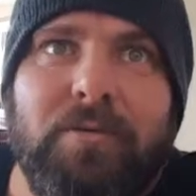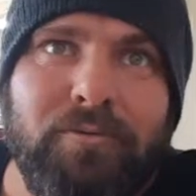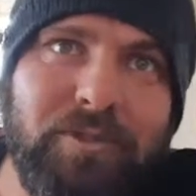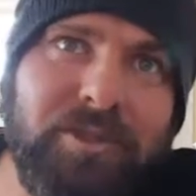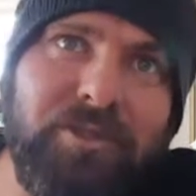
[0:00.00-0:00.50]

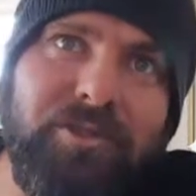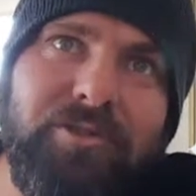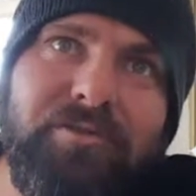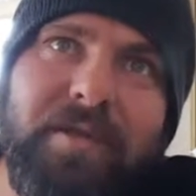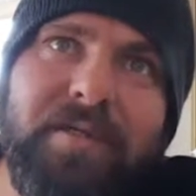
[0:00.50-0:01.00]
risk
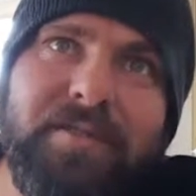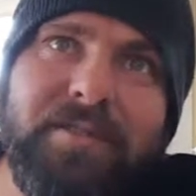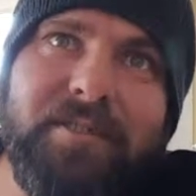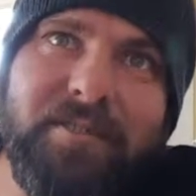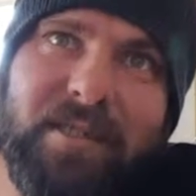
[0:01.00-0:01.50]

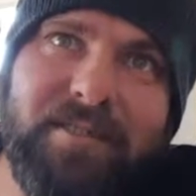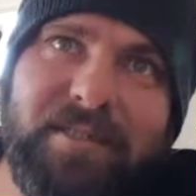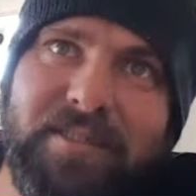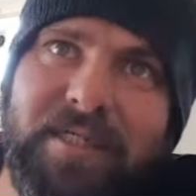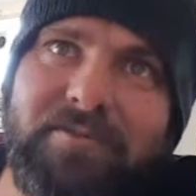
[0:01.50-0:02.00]
nutrients, so that's
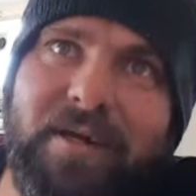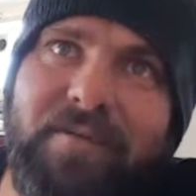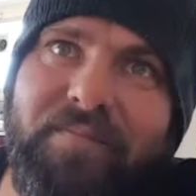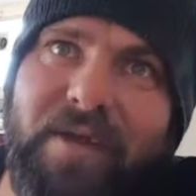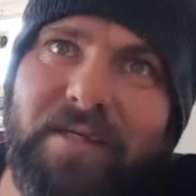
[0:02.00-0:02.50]
the
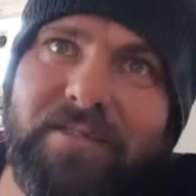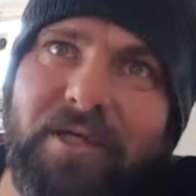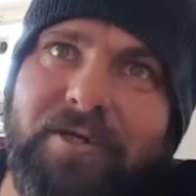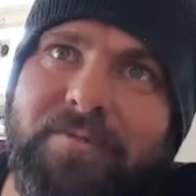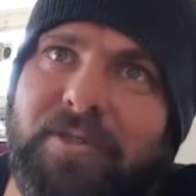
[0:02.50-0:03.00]
saturated fat,
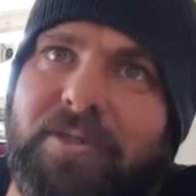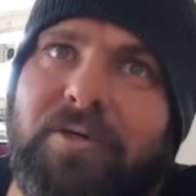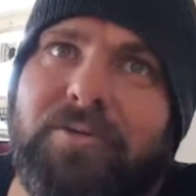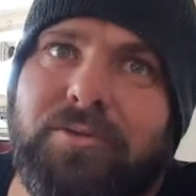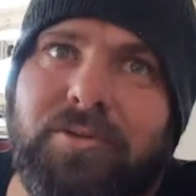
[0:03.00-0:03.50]
sodium and
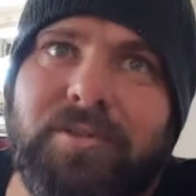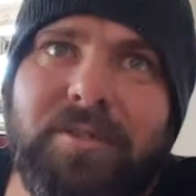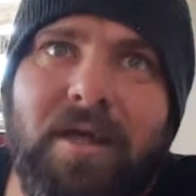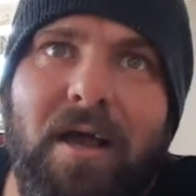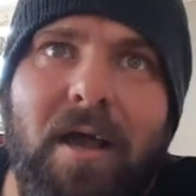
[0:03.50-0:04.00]
total sugars,